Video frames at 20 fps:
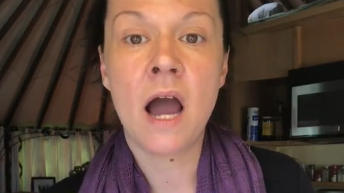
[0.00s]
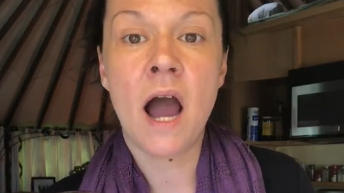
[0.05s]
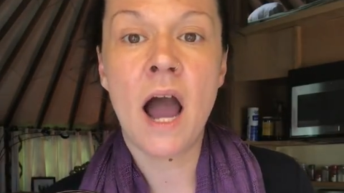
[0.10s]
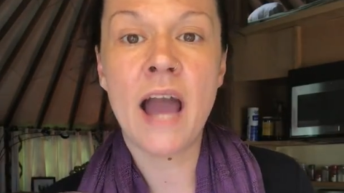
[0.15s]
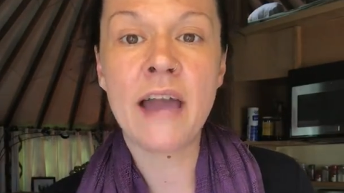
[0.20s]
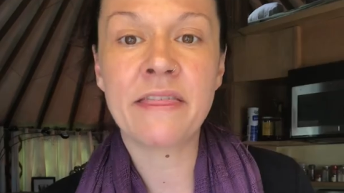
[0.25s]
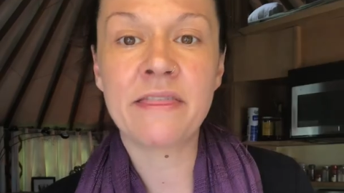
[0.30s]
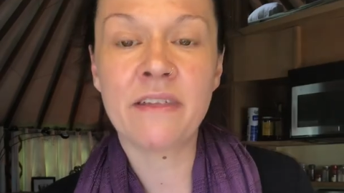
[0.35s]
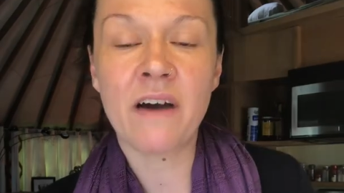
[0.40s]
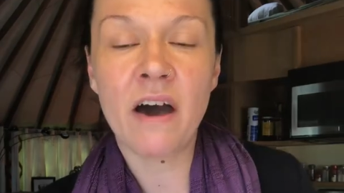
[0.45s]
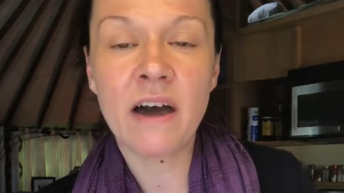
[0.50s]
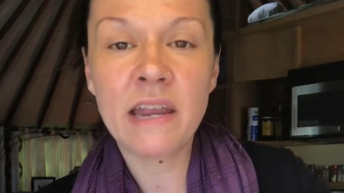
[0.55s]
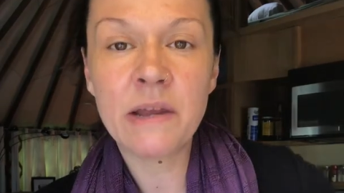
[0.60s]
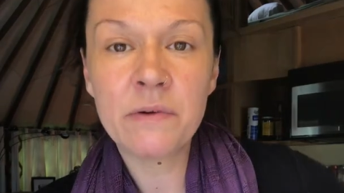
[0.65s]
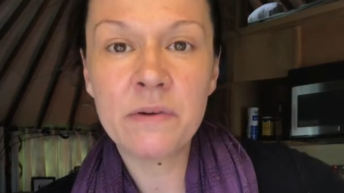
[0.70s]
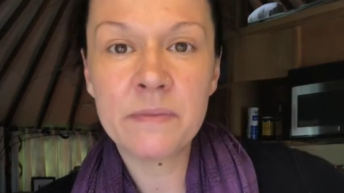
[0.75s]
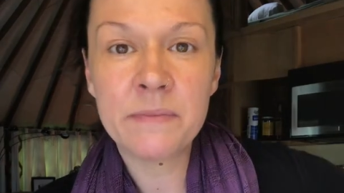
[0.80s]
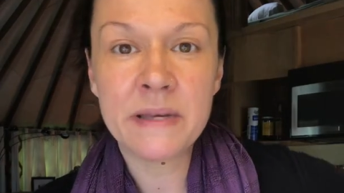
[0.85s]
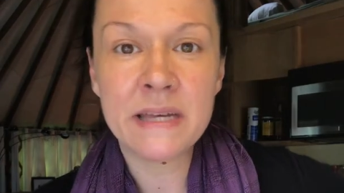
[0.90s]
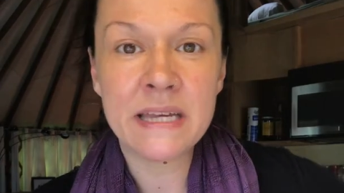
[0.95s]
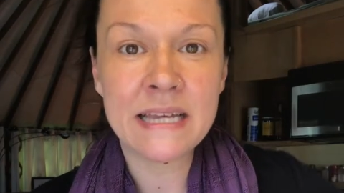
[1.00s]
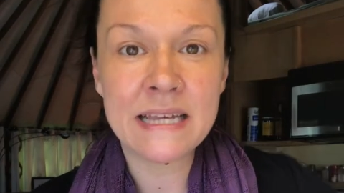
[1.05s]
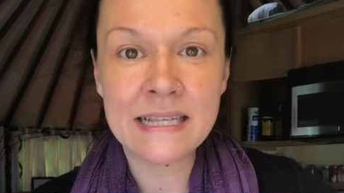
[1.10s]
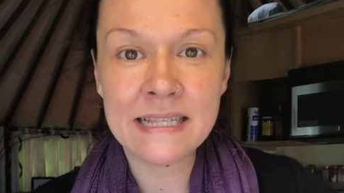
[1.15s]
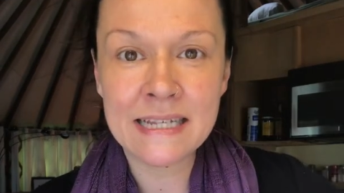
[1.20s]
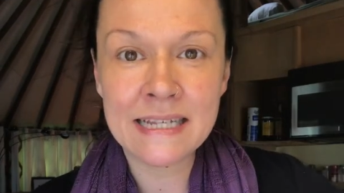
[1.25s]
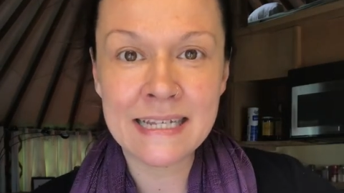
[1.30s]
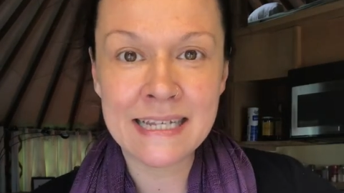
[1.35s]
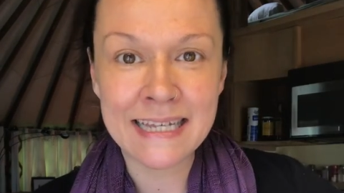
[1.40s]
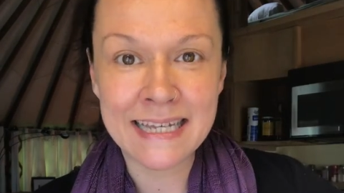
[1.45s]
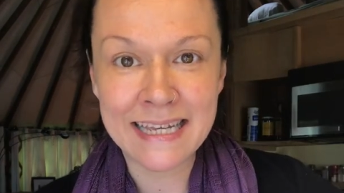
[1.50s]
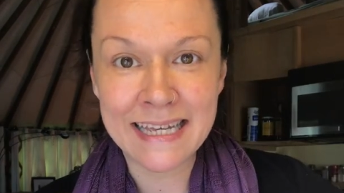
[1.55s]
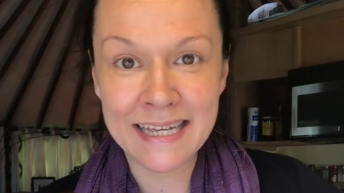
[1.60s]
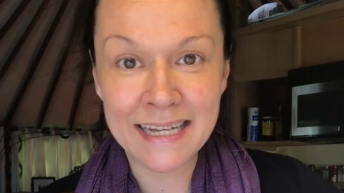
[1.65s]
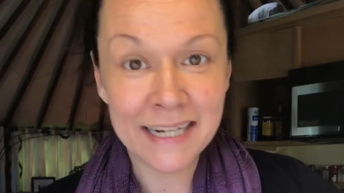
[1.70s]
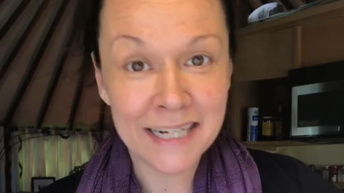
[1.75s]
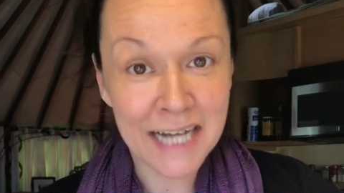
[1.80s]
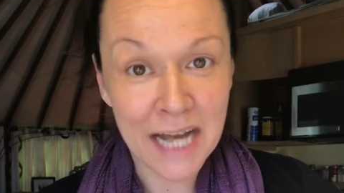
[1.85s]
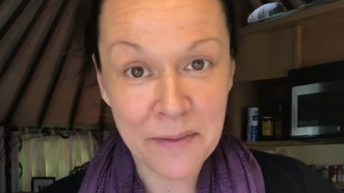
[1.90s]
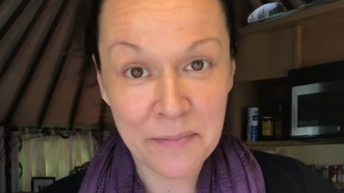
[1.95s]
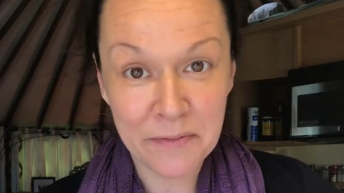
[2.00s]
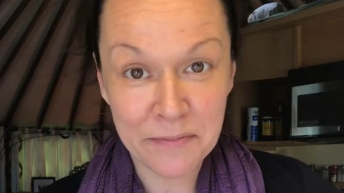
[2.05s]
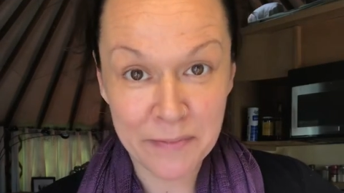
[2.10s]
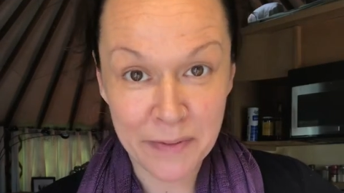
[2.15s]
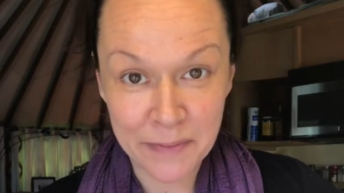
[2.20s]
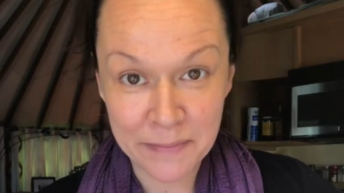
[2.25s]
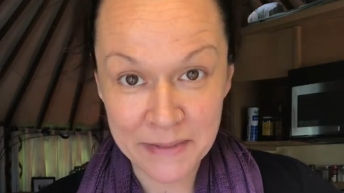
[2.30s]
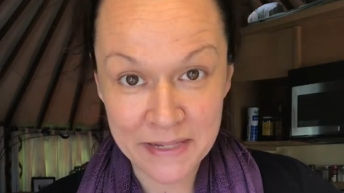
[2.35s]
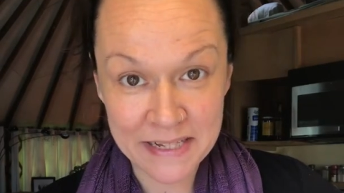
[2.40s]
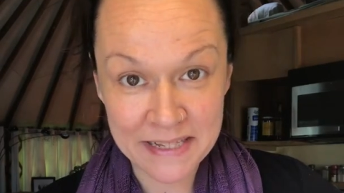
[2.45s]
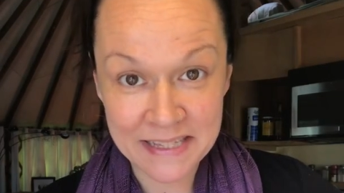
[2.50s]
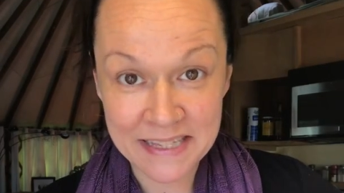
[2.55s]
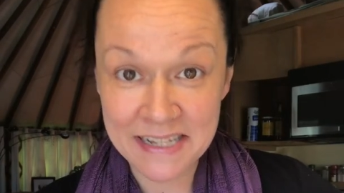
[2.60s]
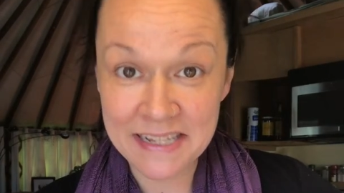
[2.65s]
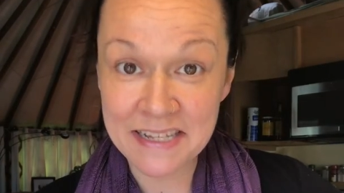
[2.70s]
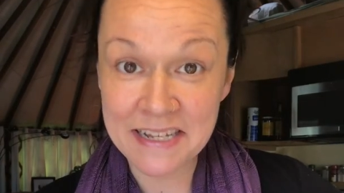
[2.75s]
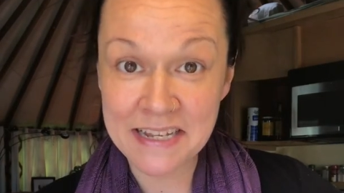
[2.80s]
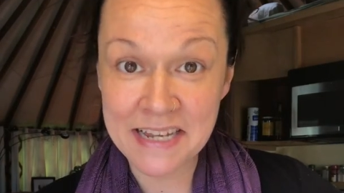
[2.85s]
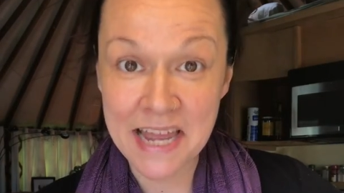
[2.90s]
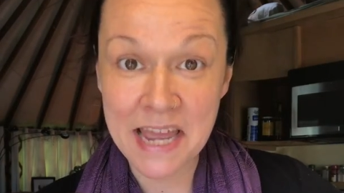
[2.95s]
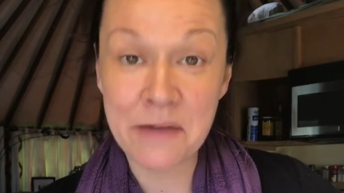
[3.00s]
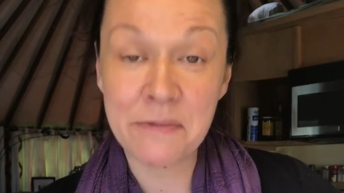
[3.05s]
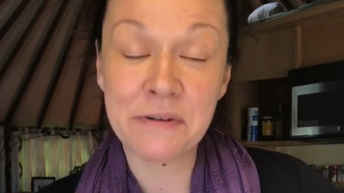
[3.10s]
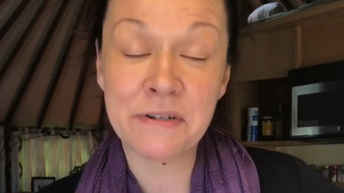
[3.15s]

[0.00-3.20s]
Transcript: I thought it would be easy to eat a cup of pumpkin seeds a day,